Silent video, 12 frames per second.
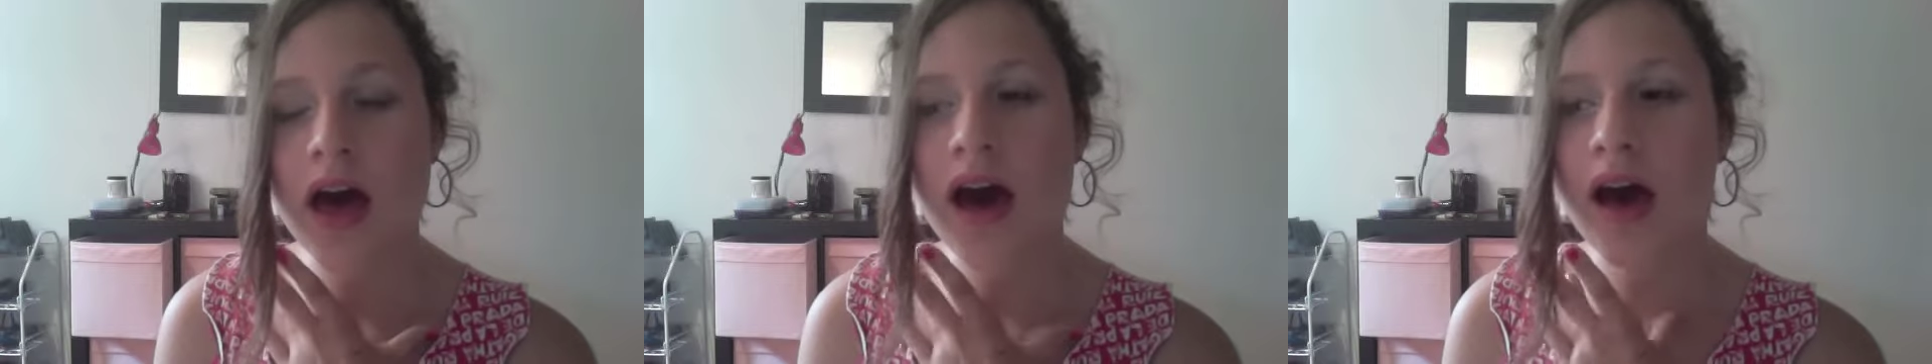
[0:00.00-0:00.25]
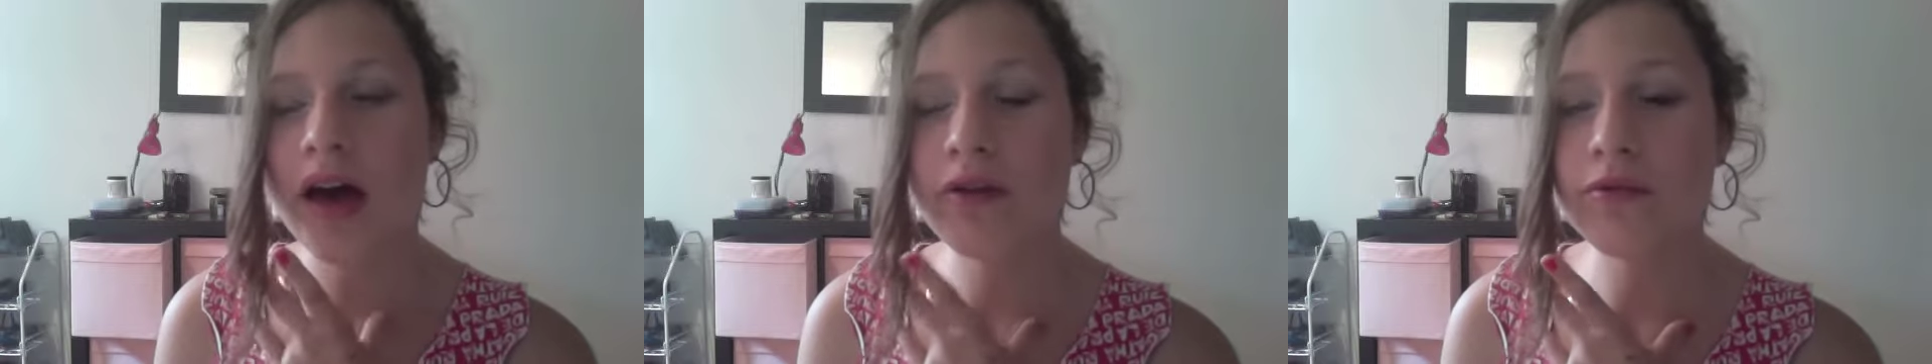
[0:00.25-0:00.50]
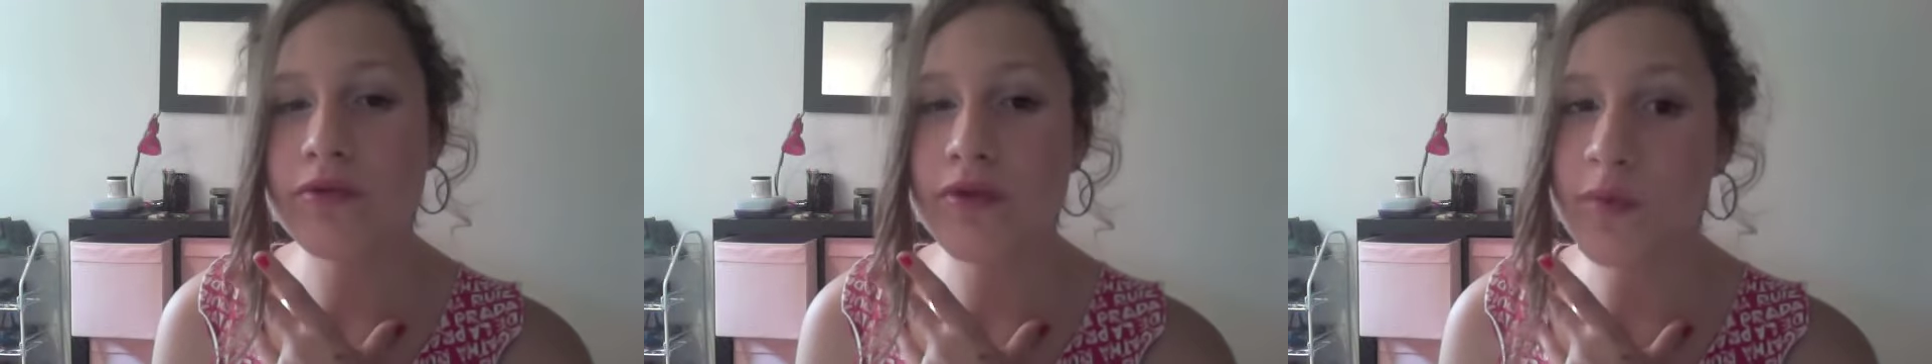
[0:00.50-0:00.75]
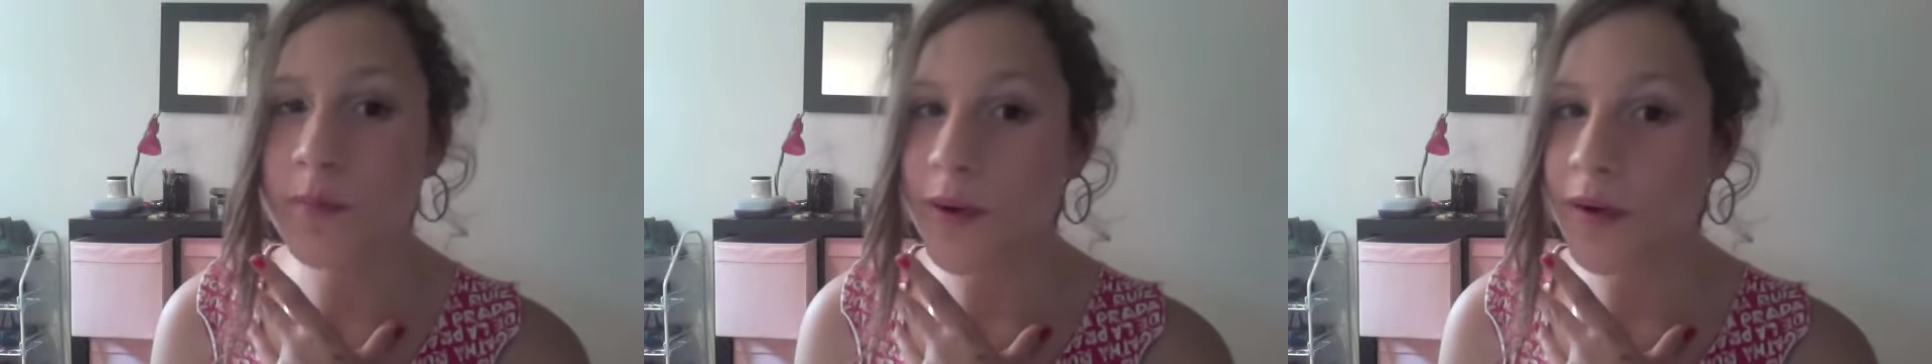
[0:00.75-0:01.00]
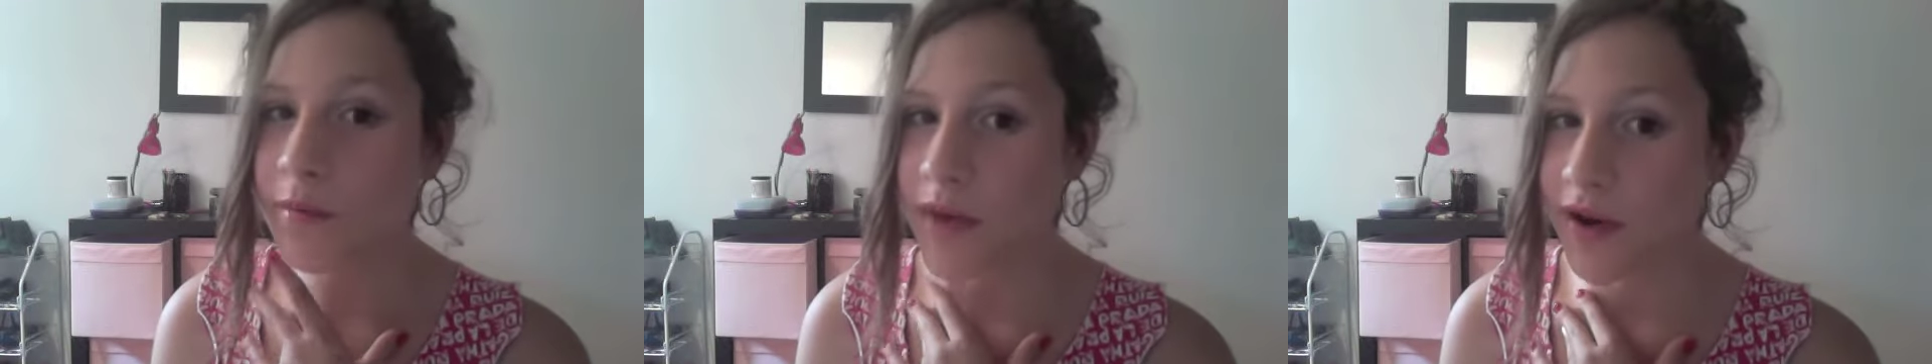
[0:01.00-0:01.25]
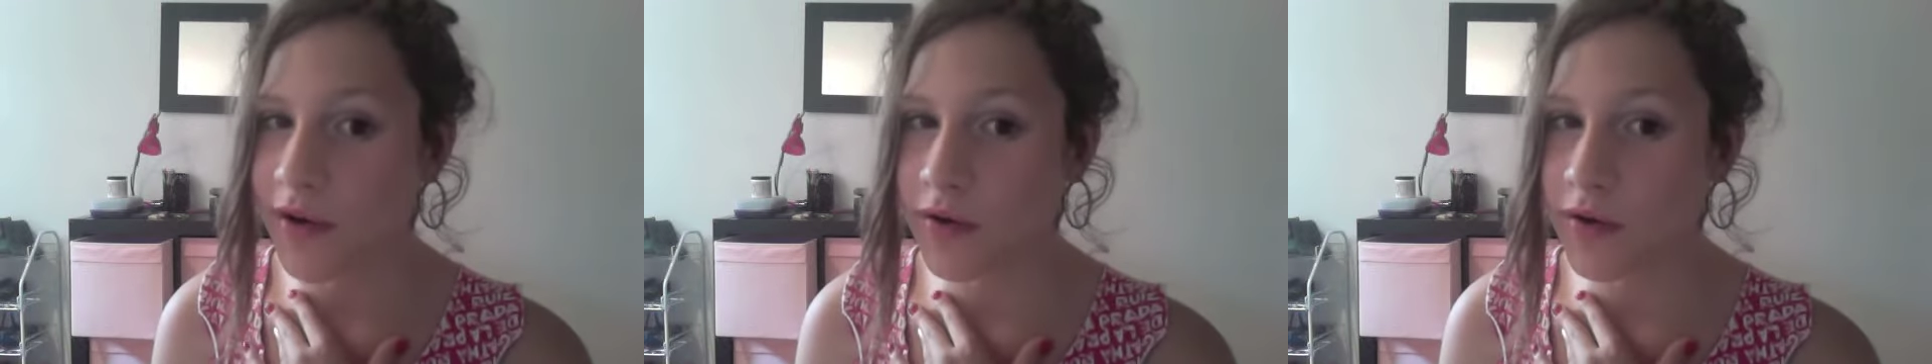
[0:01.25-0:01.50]
I don't know about
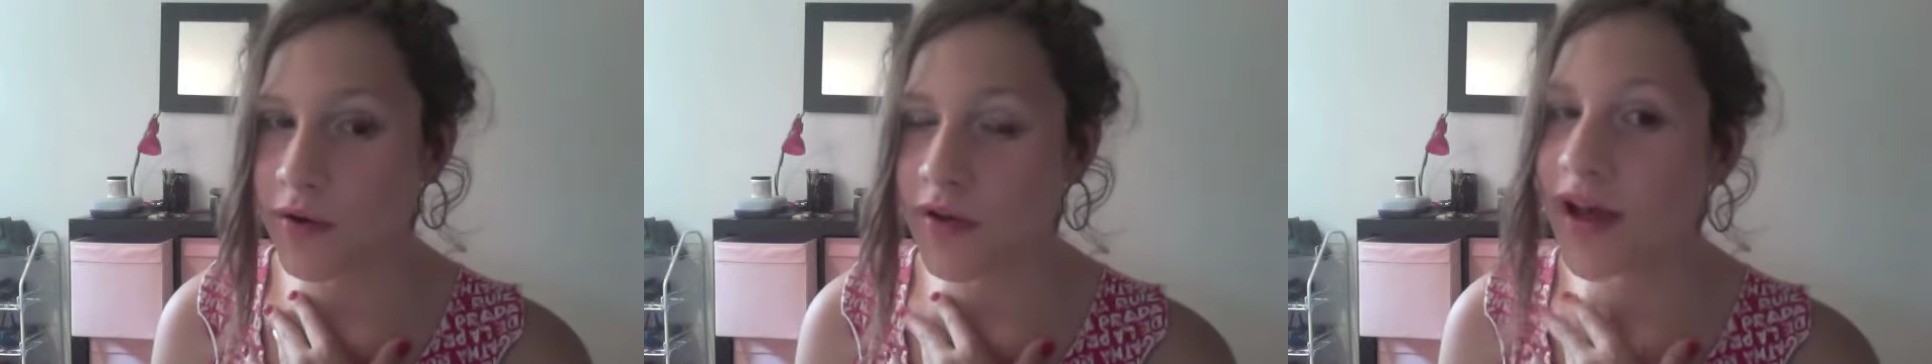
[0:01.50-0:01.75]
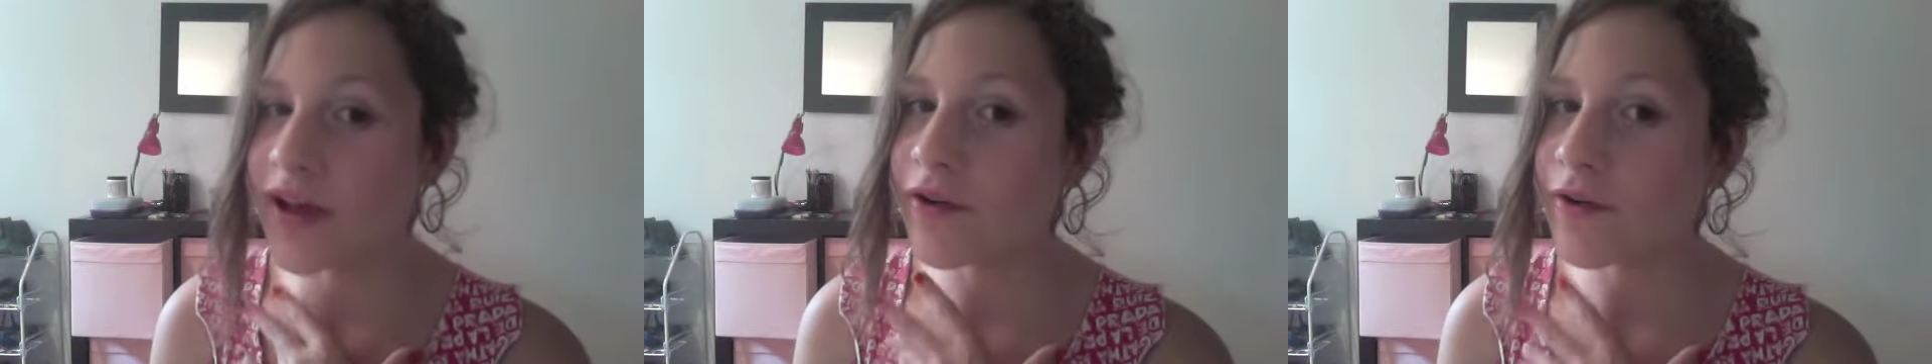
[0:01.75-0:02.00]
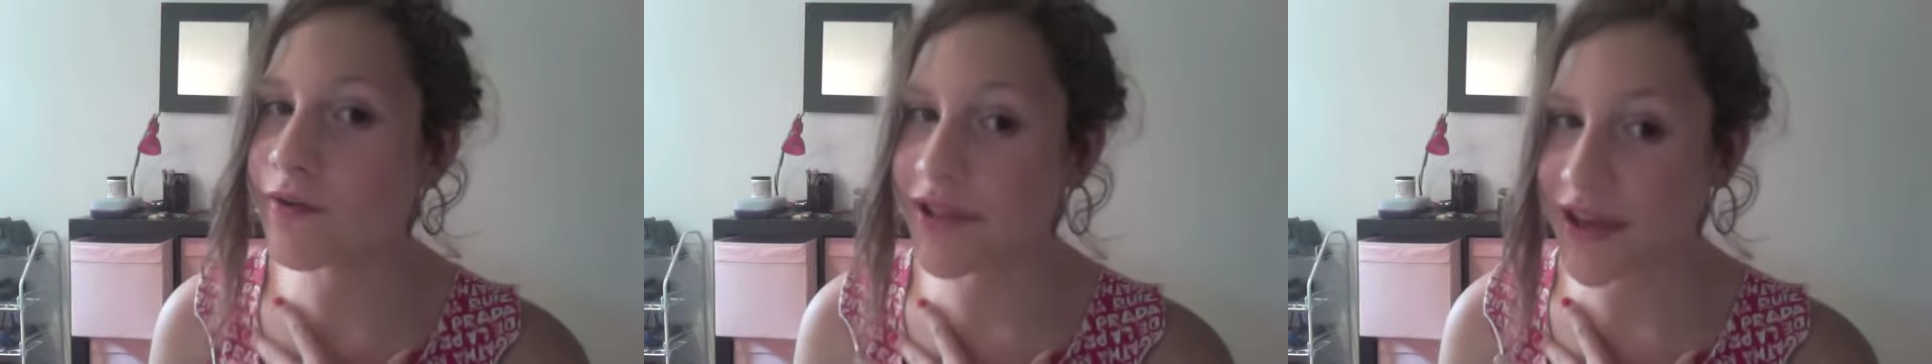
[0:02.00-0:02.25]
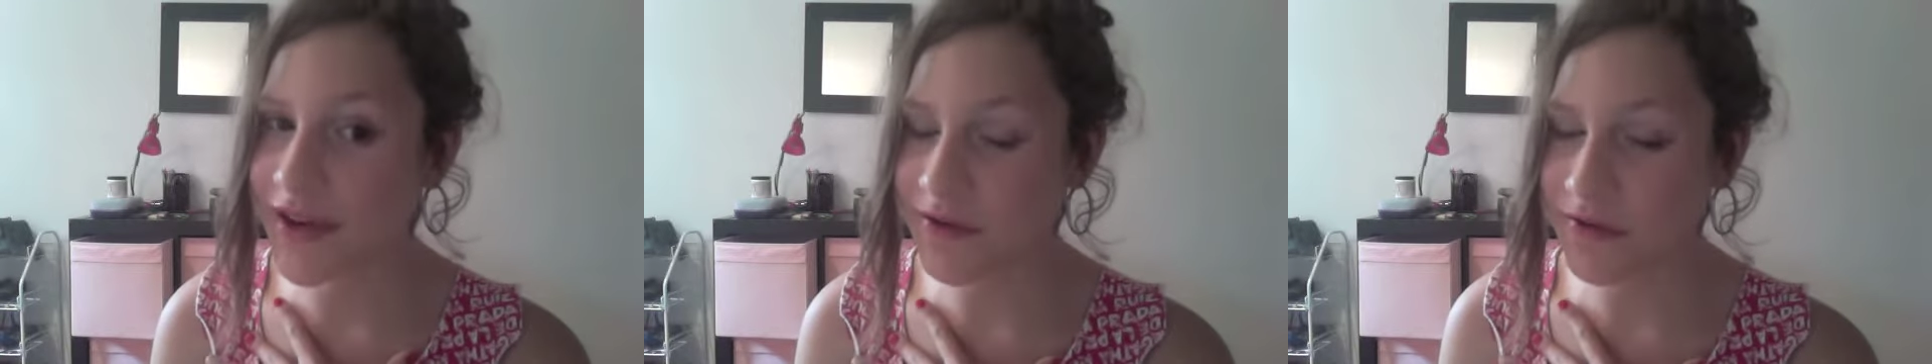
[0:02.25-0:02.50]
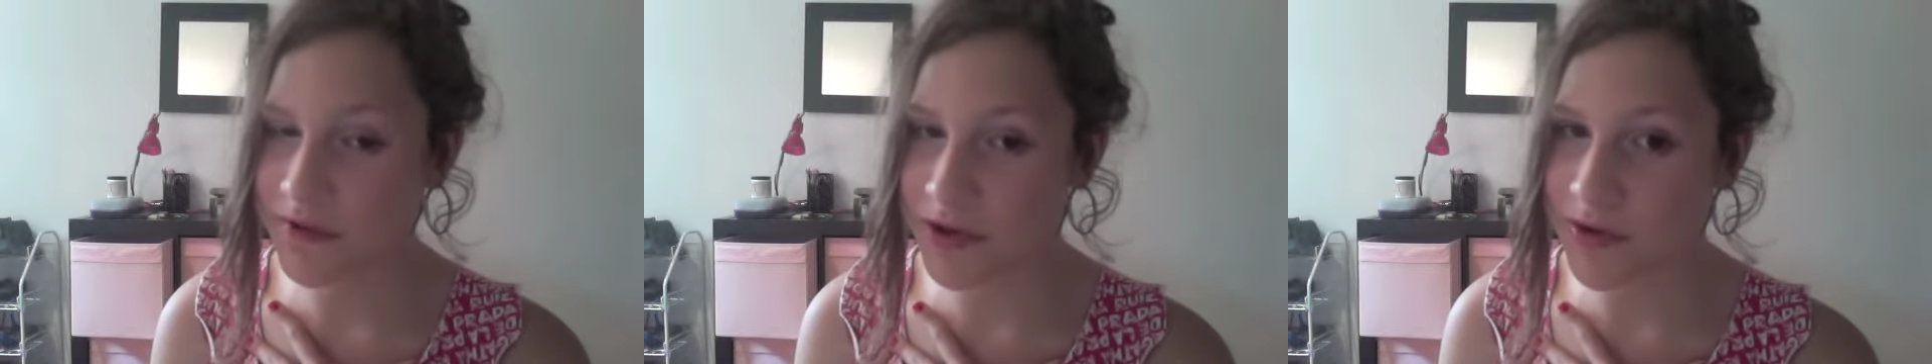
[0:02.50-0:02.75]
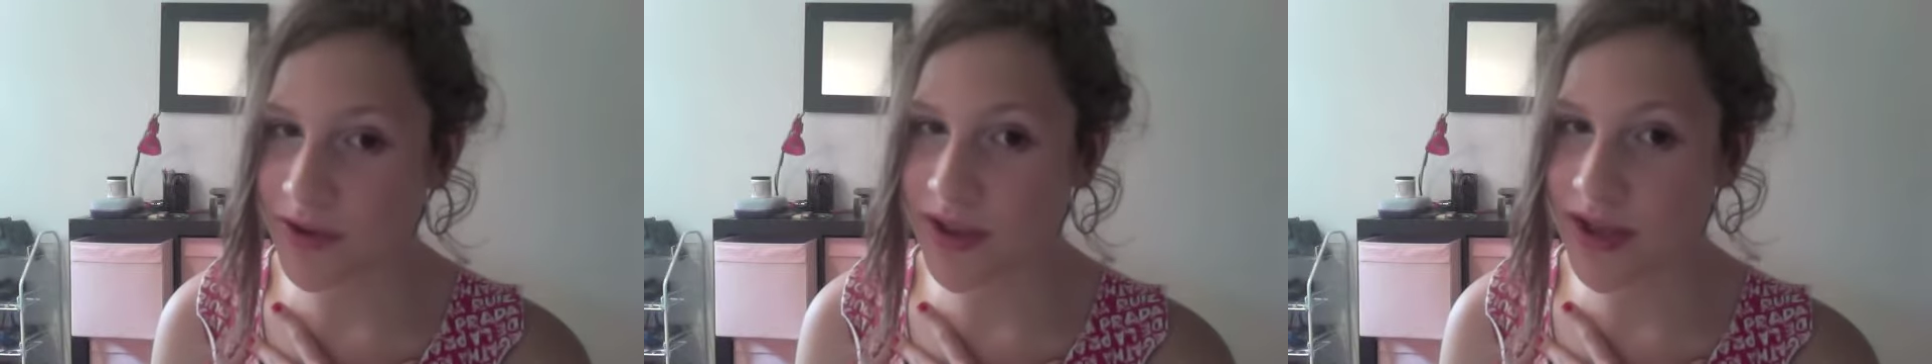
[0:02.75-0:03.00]
medical, I don't really have a view
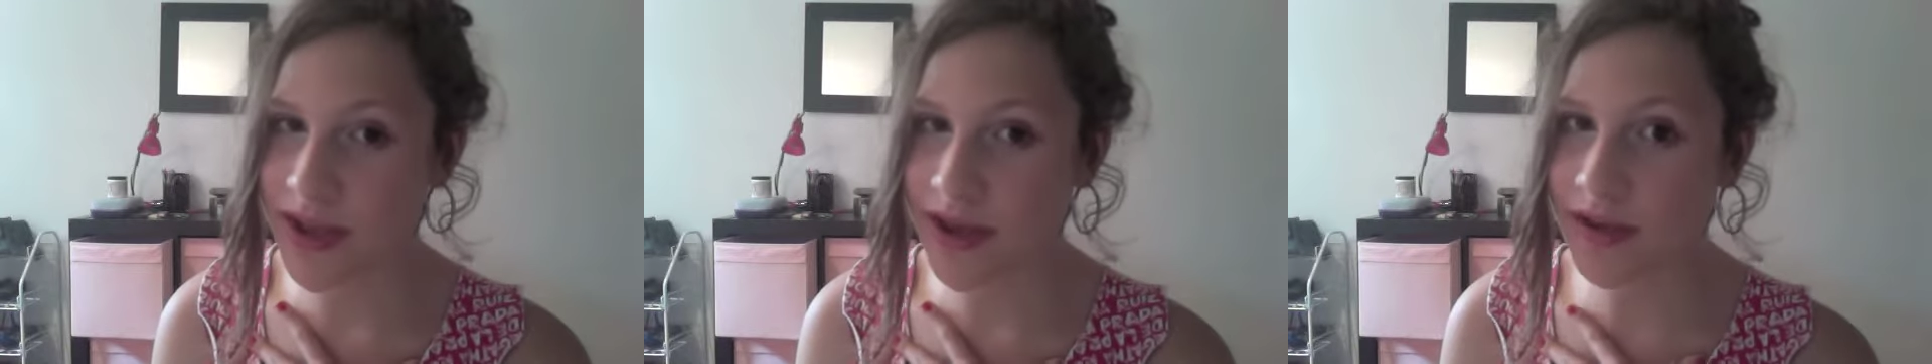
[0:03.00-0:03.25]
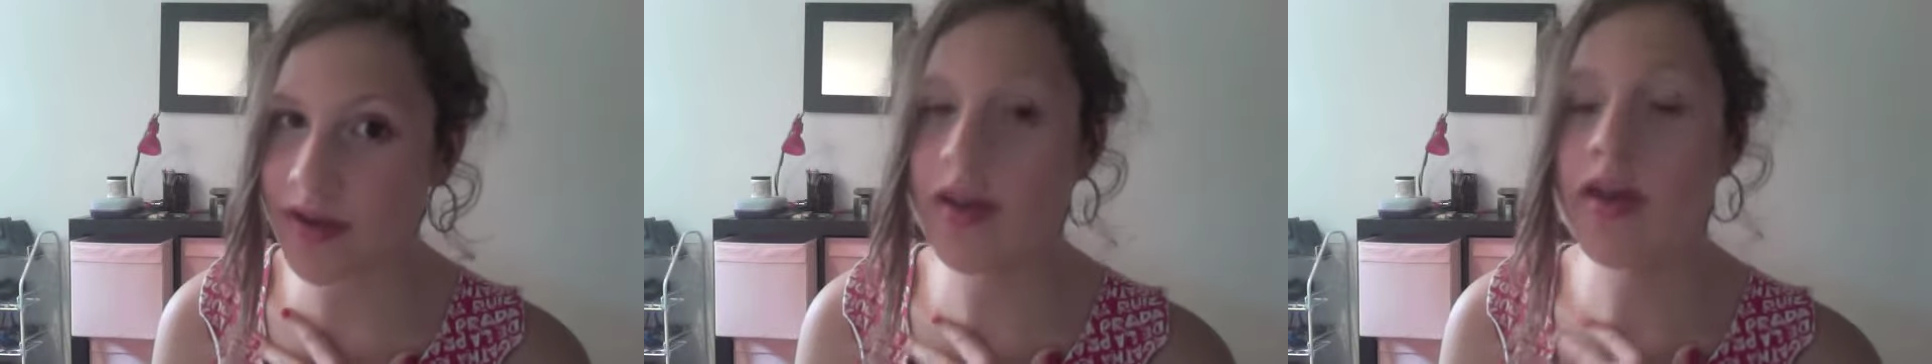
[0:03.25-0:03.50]
on that yet,